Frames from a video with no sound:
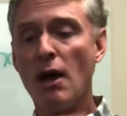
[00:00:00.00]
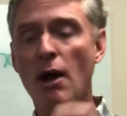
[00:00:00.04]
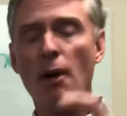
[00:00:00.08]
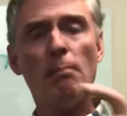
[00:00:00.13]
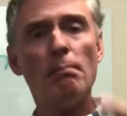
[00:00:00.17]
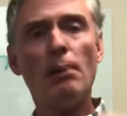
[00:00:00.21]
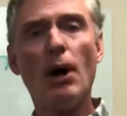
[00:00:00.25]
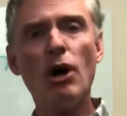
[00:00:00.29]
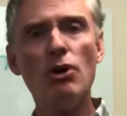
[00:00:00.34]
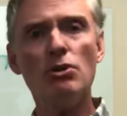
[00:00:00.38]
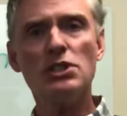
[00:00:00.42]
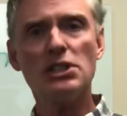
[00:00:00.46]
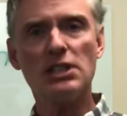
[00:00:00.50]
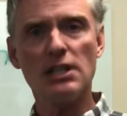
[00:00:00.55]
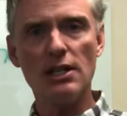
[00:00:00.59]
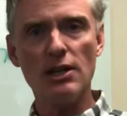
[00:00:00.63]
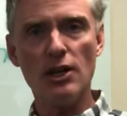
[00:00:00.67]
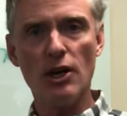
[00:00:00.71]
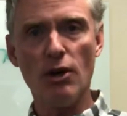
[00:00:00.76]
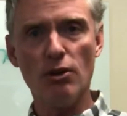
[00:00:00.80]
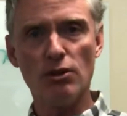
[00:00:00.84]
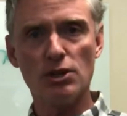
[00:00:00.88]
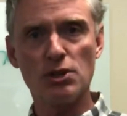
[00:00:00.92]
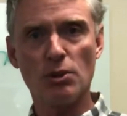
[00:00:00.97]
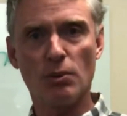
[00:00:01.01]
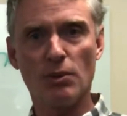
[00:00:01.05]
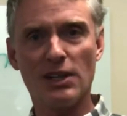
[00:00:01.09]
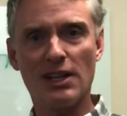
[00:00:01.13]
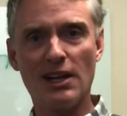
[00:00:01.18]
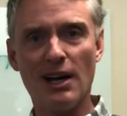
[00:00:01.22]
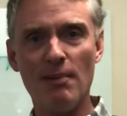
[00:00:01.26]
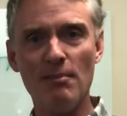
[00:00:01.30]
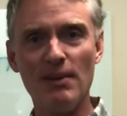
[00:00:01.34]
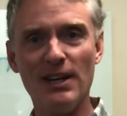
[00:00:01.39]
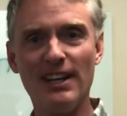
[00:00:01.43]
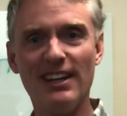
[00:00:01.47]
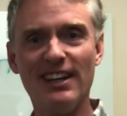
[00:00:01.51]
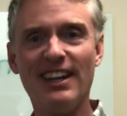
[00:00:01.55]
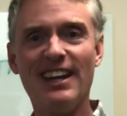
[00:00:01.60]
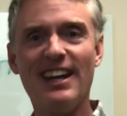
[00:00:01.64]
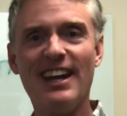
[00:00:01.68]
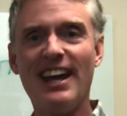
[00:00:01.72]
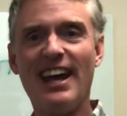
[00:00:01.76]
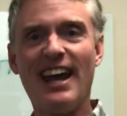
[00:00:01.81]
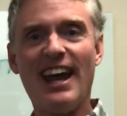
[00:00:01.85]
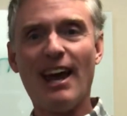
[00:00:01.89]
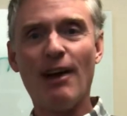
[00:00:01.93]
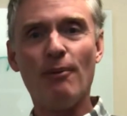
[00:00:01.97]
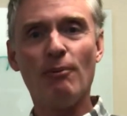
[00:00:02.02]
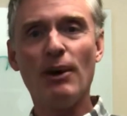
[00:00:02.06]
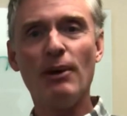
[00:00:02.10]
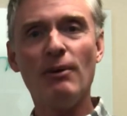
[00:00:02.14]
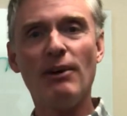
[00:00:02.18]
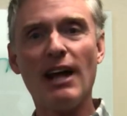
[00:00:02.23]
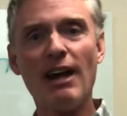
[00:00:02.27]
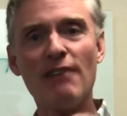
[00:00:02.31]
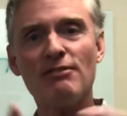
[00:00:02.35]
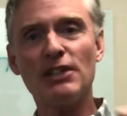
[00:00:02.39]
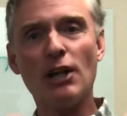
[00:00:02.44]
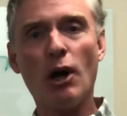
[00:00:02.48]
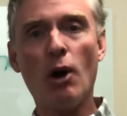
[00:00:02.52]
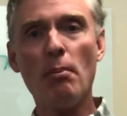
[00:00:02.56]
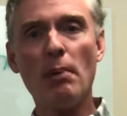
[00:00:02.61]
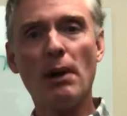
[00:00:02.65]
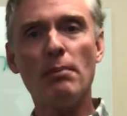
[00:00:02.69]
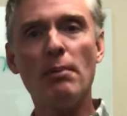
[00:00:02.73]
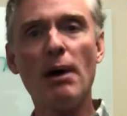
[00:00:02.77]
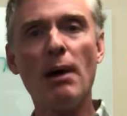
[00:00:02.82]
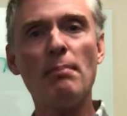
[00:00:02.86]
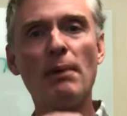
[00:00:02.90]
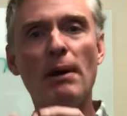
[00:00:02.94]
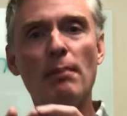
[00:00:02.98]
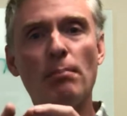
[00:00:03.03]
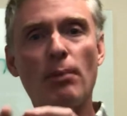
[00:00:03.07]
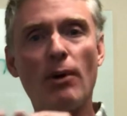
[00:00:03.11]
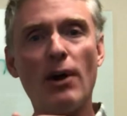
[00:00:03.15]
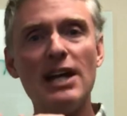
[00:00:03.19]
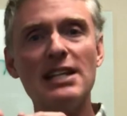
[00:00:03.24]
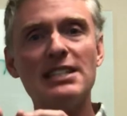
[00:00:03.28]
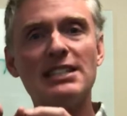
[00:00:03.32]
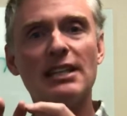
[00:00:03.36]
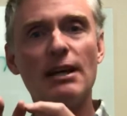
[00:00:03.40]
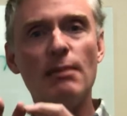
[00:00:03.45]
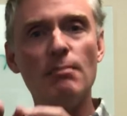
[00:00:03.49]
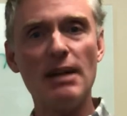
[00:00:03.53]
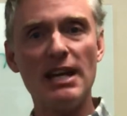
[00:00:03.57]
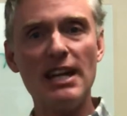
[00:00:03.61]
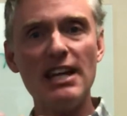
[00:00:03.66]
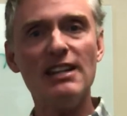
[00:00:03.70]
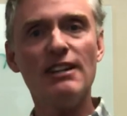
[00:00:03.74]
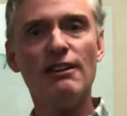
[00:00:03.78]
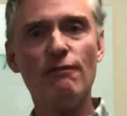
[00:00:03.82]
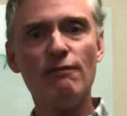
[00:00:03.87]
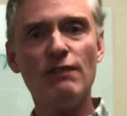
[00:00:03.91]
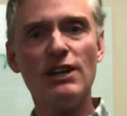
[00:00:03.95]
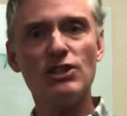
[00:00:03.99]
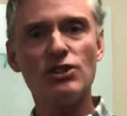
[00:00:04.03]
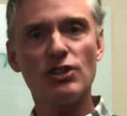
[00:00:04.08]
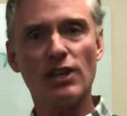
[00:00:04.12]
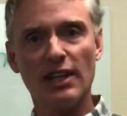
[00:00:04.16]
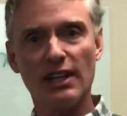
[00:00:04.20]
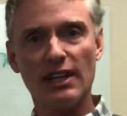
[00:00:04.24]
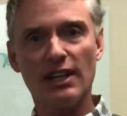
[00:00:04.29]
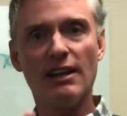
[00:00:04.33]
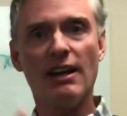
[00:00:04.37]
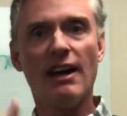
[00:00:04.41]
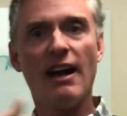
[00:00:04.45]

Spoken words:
Post-it notes would come in, and we would have to open them up and price them individually.